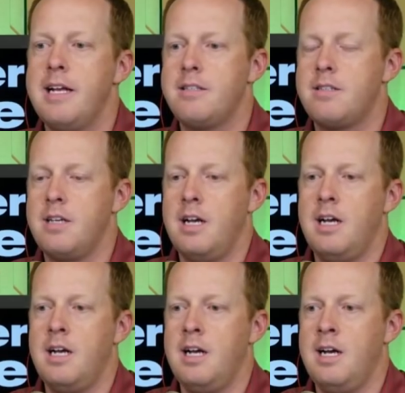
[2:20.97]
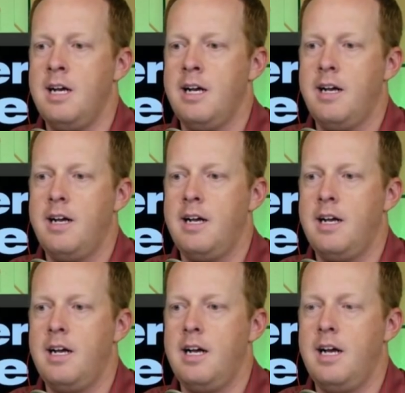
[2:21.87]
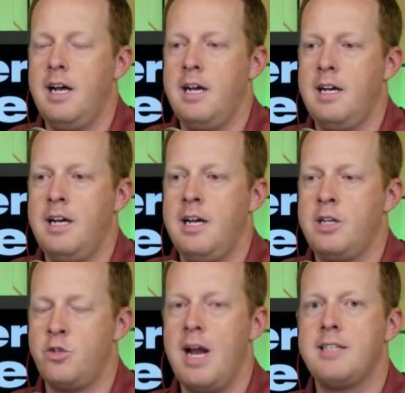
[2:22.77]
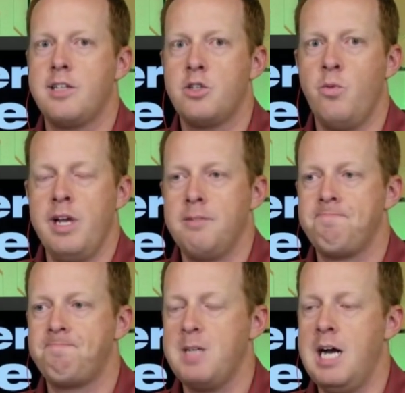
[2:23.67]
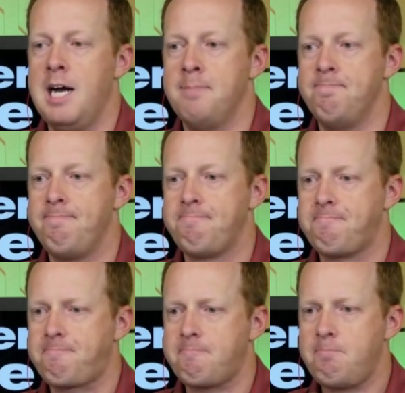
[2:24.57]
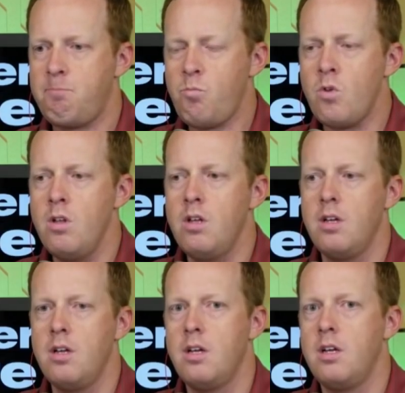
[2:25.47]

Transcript: that's uh, uh, a, a drastic swing um, well, they're going to keep the Mustangs,